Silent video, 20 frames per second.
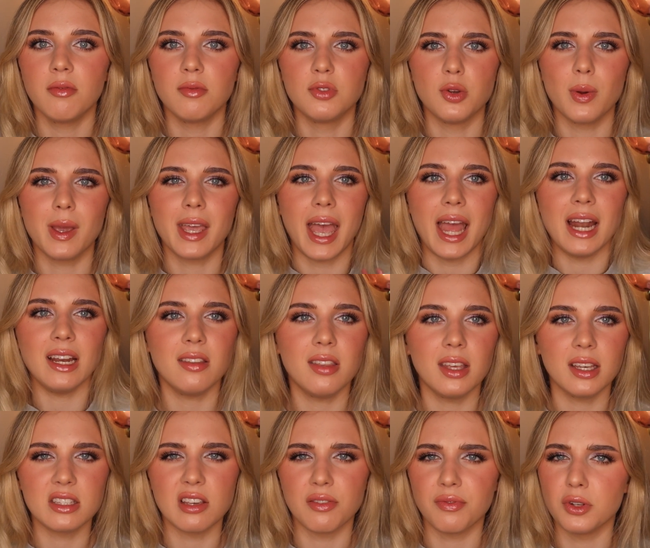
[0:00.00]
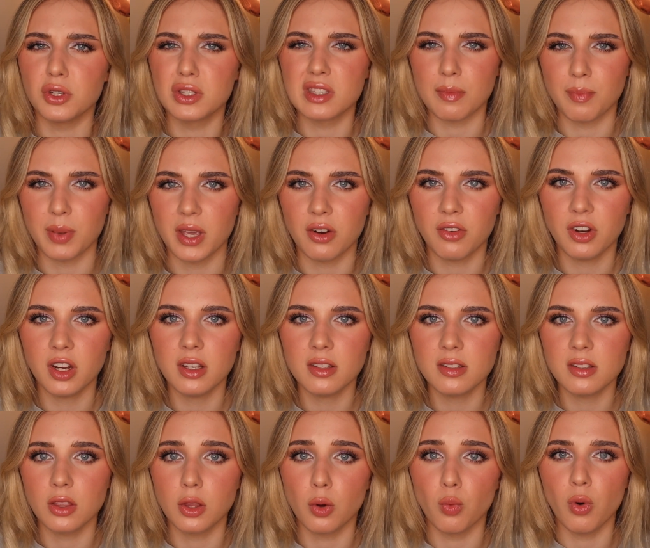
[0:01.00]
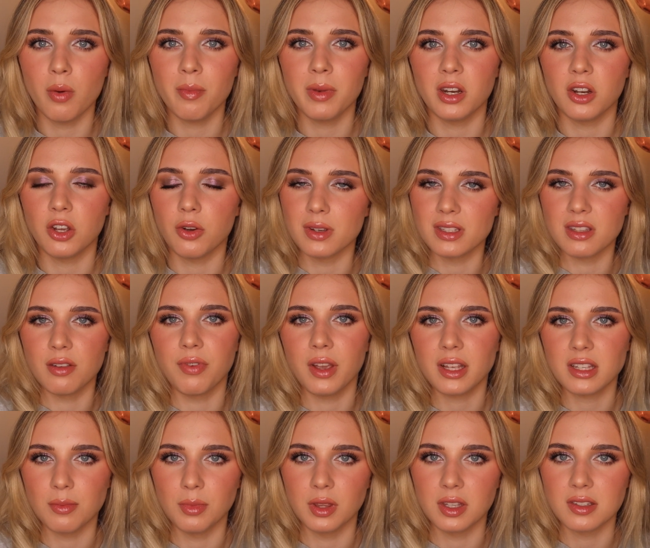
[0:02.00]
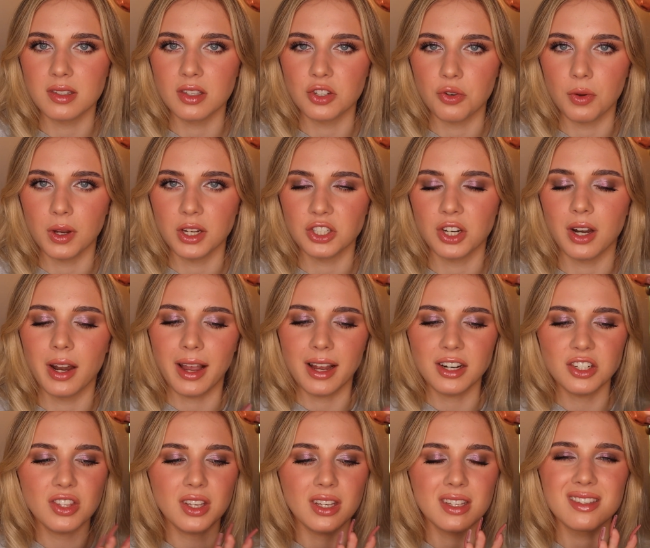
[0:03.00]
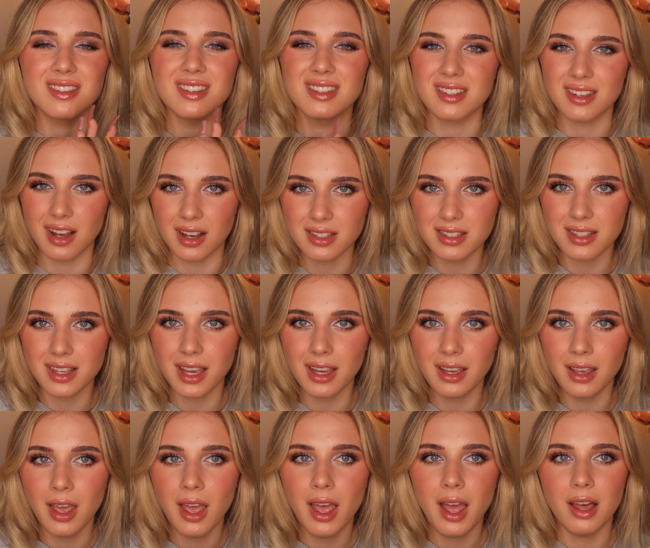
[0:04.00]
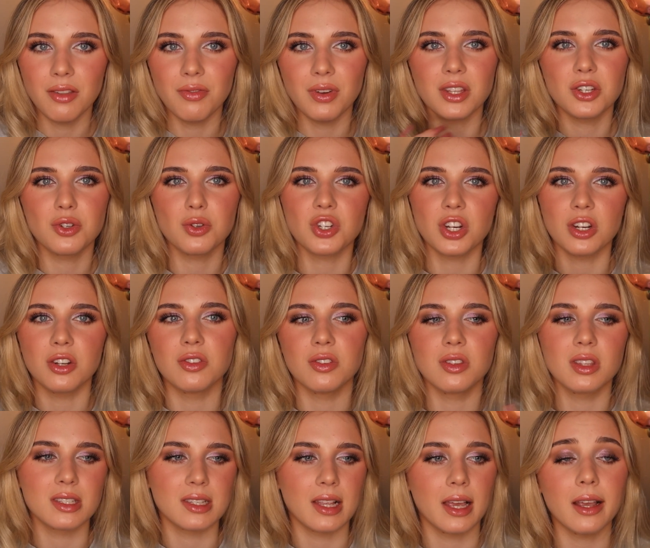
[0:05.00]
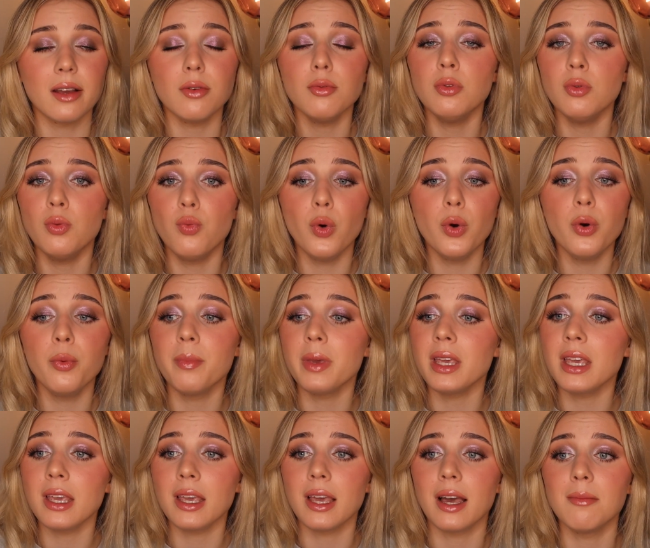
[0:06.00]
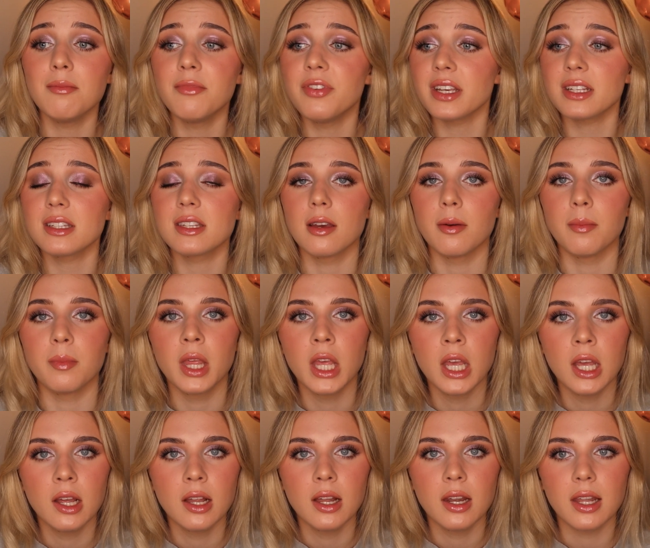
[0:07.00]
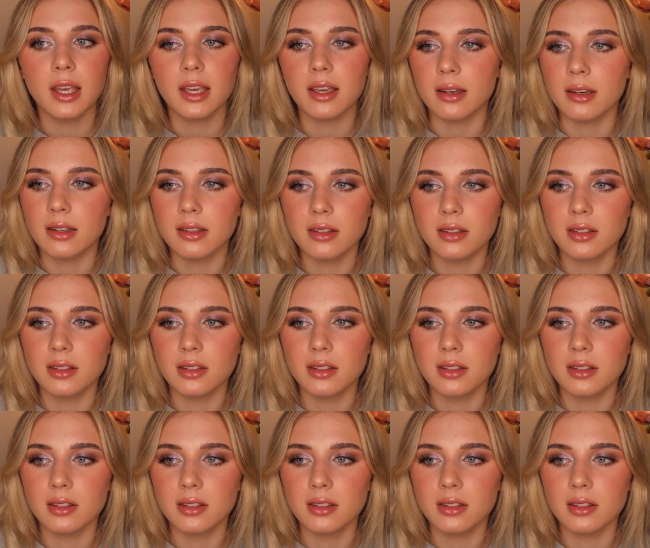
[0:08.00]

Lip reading: doing anything to feel superior to the woman who is the victim in this situation. Like, I just think it's disgusting. And the fact that she was trying to do this, like, oh, well, me, I'm victim. Like,